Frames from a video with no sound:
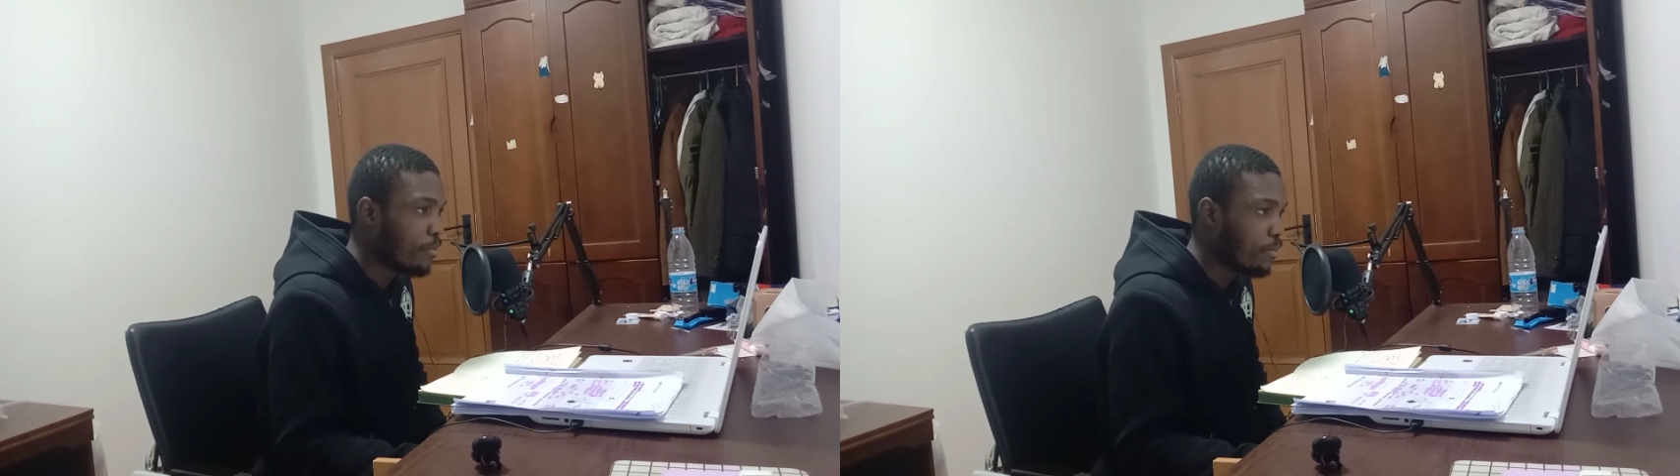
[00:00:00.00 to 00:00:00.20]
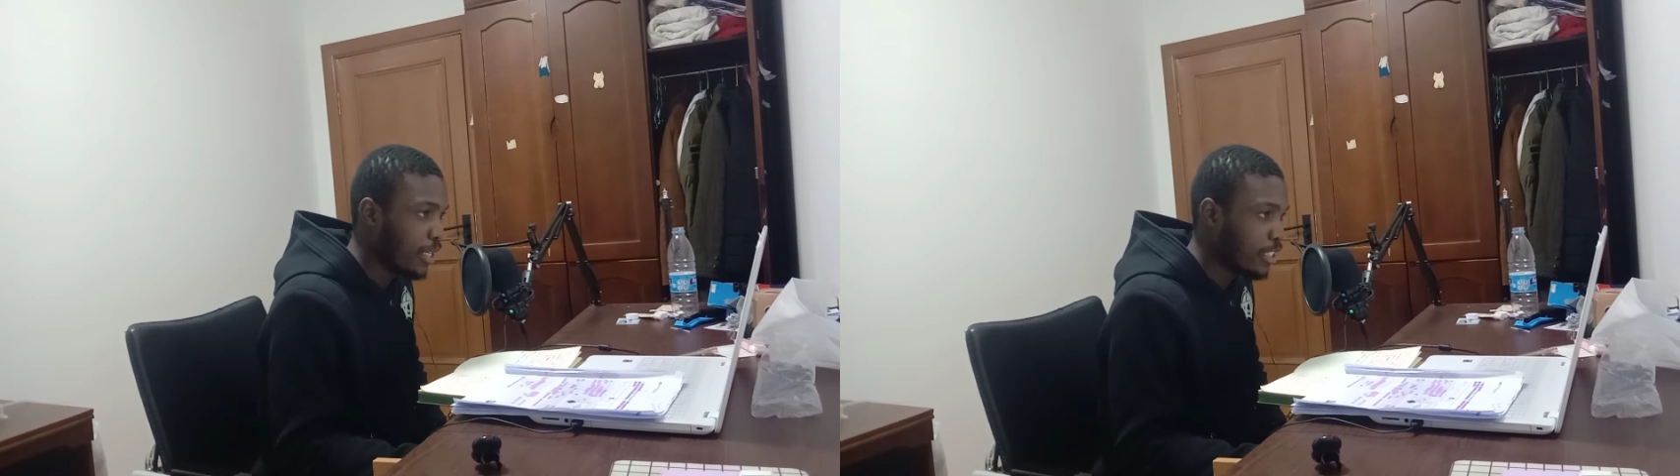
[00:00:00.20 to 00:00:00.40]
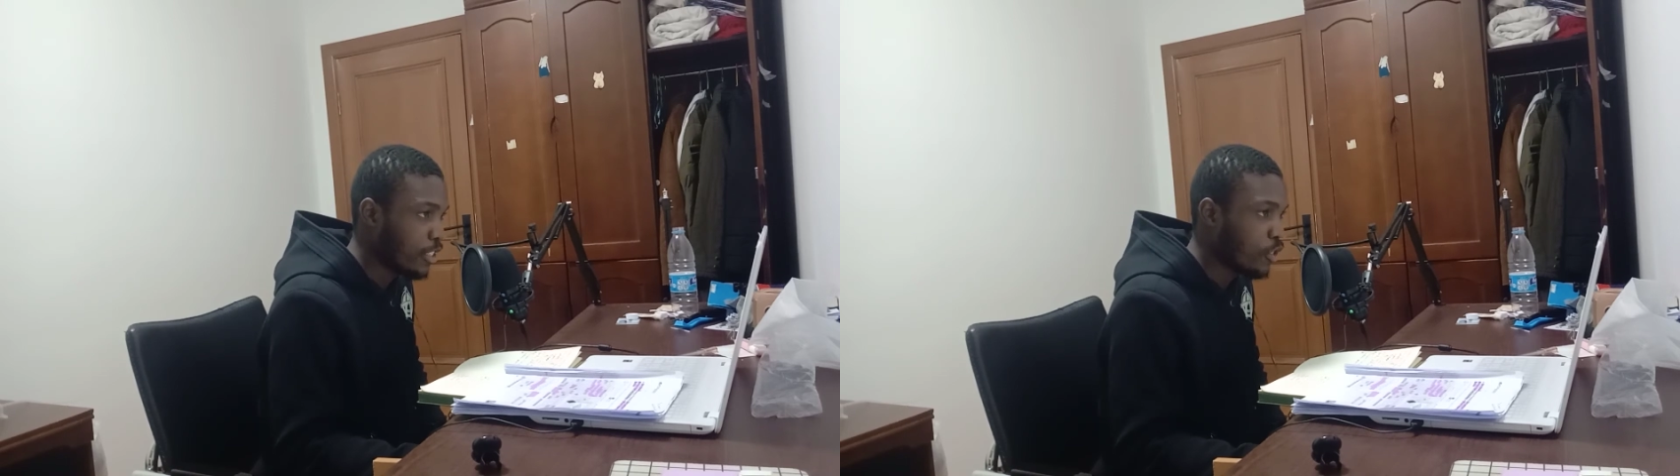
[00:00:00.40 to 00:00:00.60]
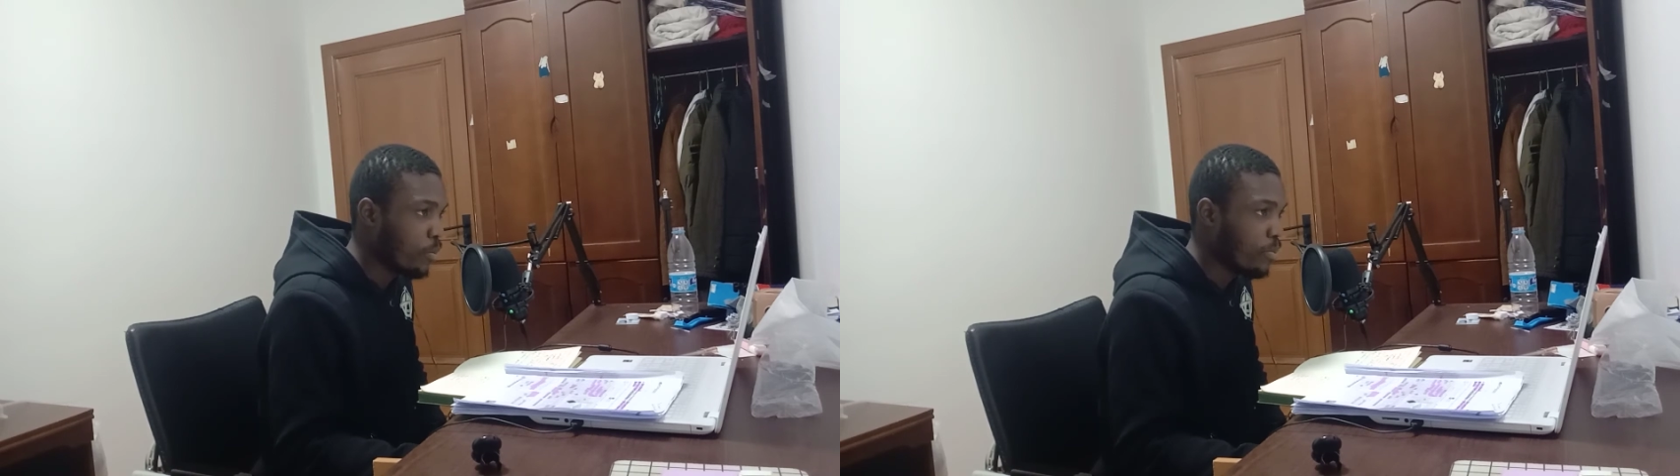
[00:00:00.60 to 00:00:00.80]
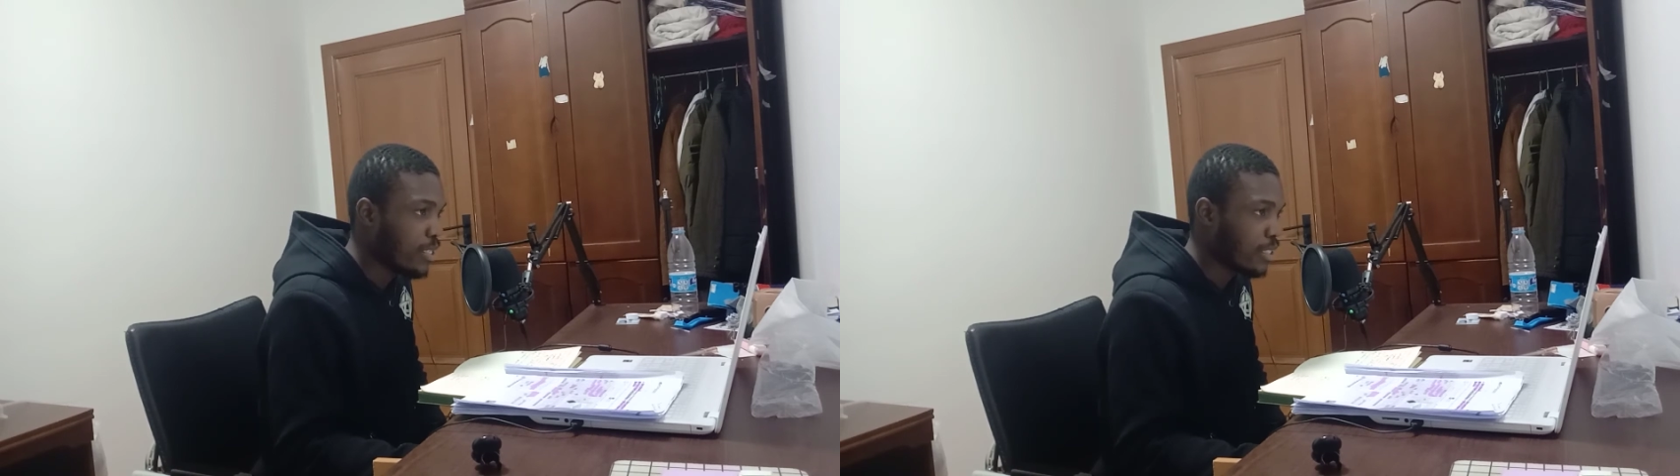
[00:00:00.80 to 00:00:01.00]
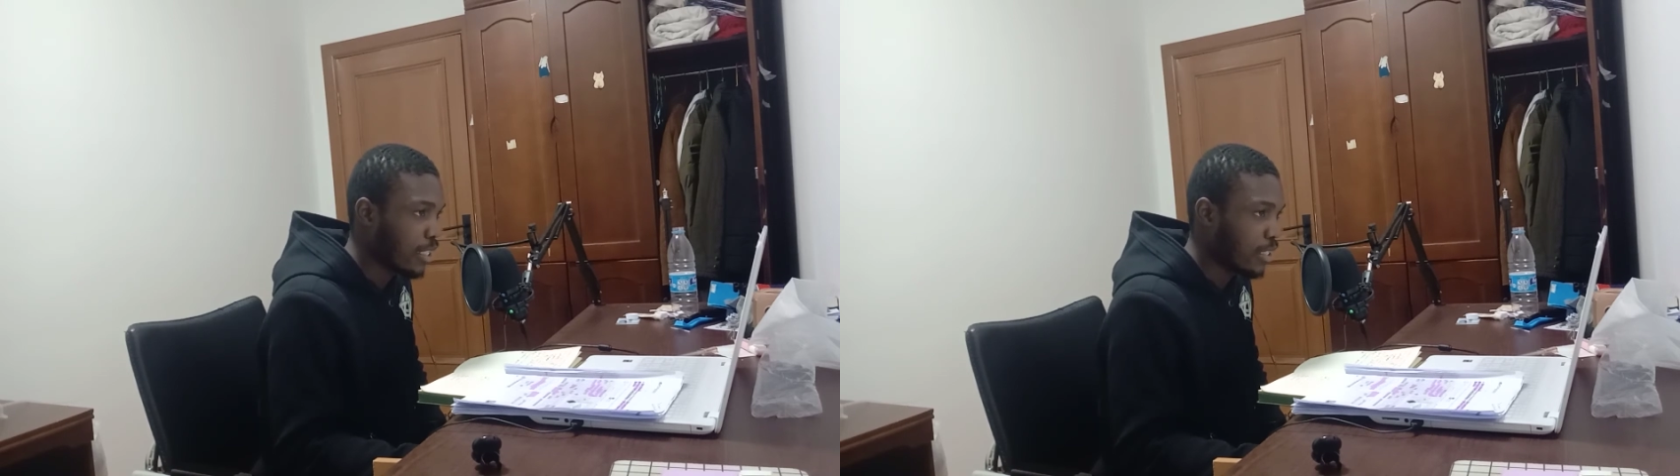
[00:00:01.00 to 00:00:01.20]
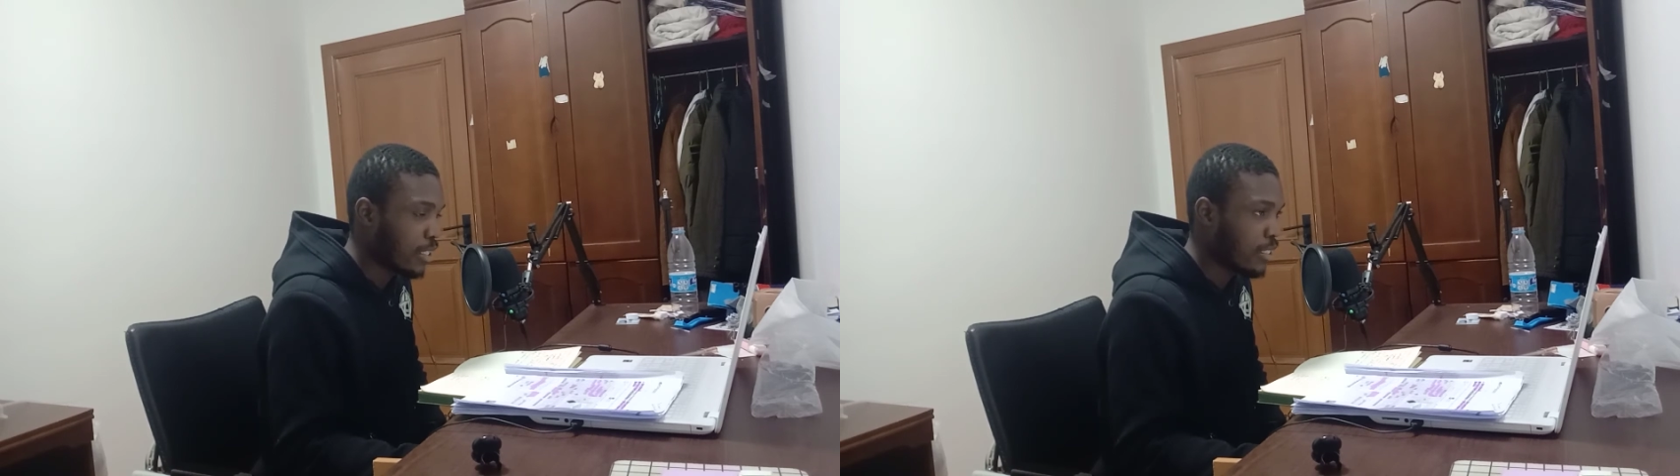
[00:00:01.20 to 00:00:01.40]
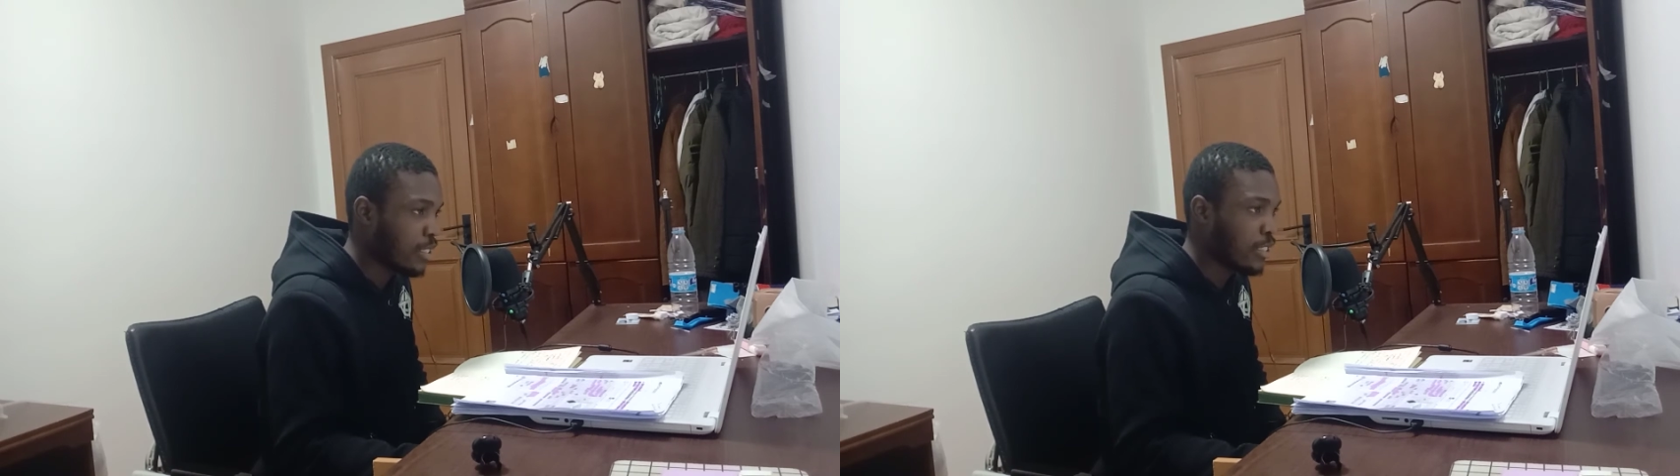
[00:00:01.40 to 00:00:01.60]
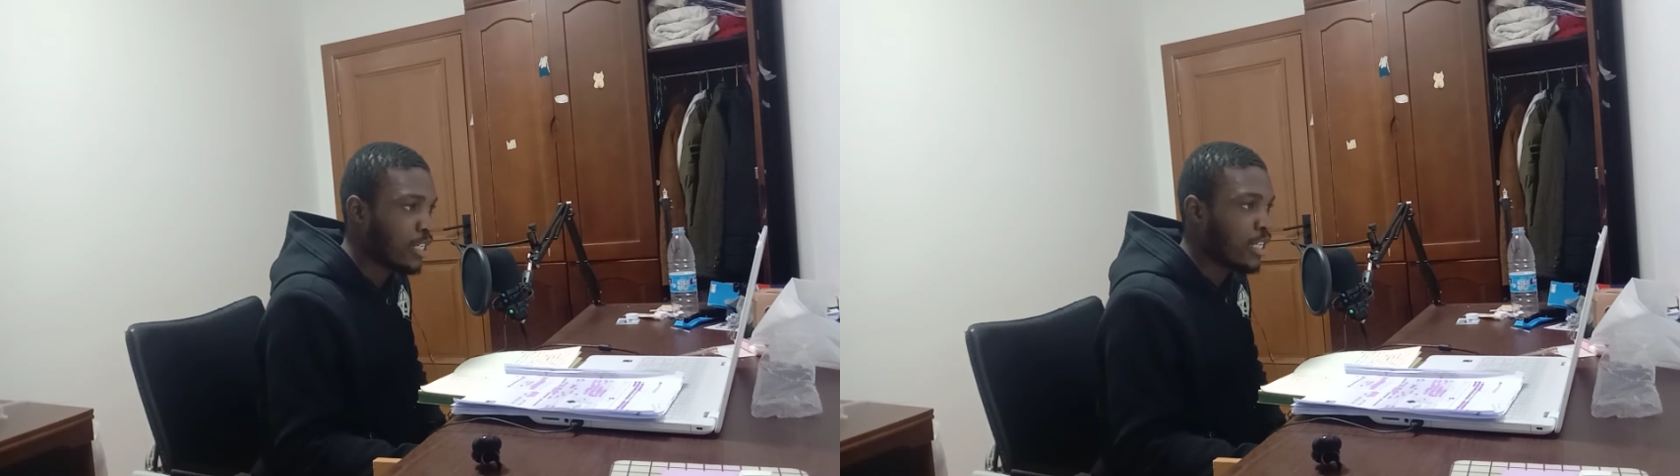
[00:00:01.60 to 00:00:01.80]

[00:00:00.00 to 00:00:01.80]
platinum-based catalyst